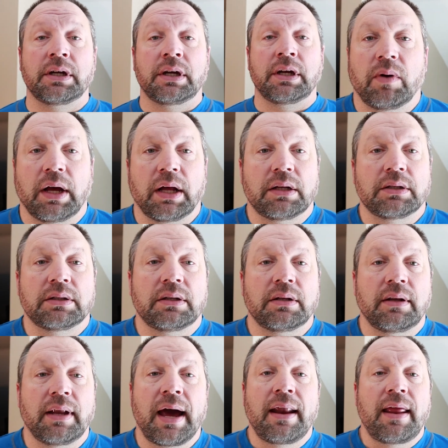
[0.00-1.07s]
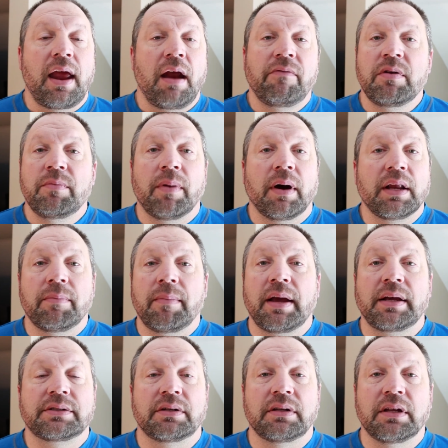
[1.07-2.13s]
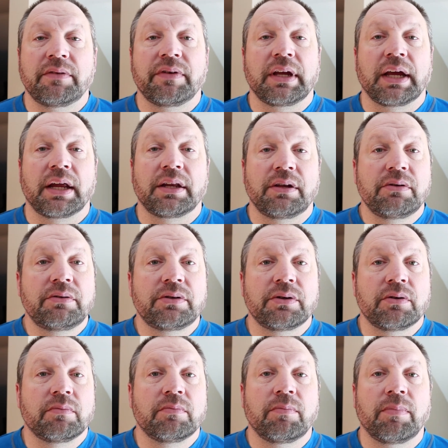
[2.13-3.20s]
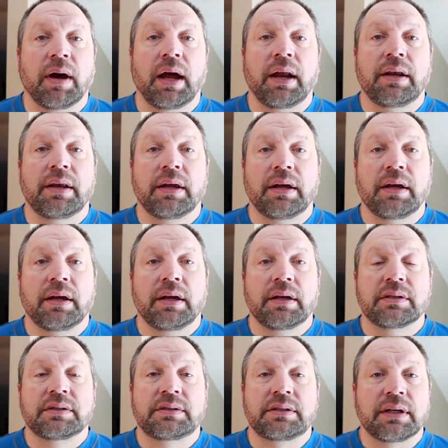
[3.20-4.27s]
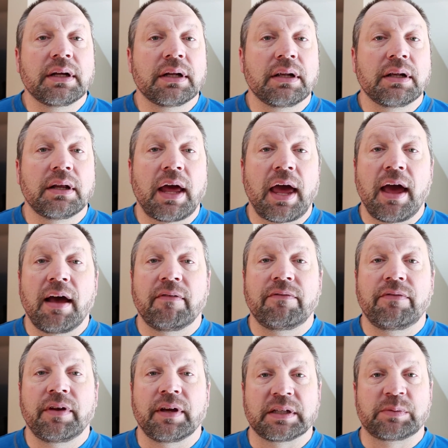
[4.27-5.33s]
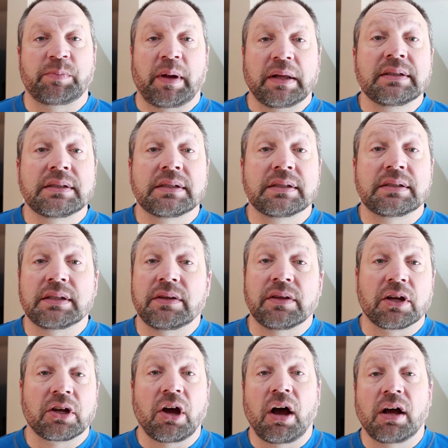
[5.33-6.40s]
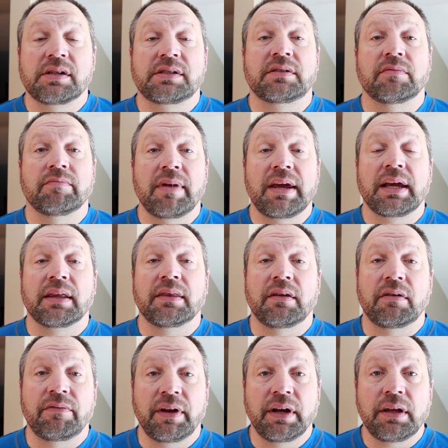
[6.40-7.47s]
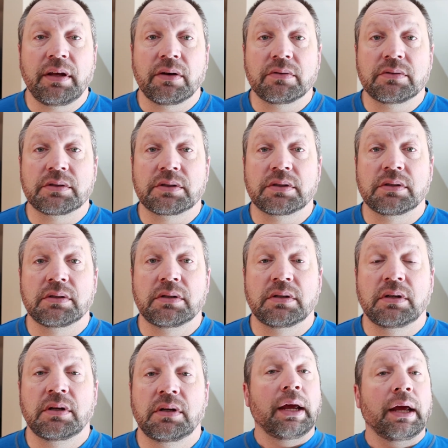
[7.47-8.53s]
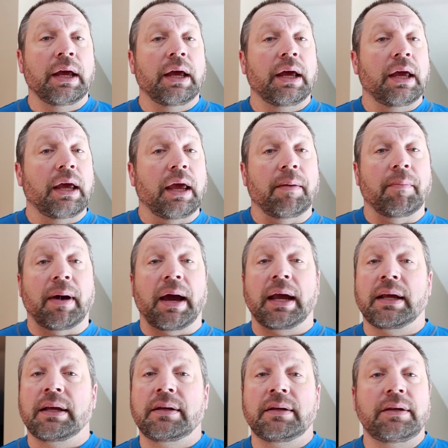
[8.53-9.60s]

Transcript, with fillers: Well, not everybody makes their living on YouTube, but still have expenses in the cost of making their videos and my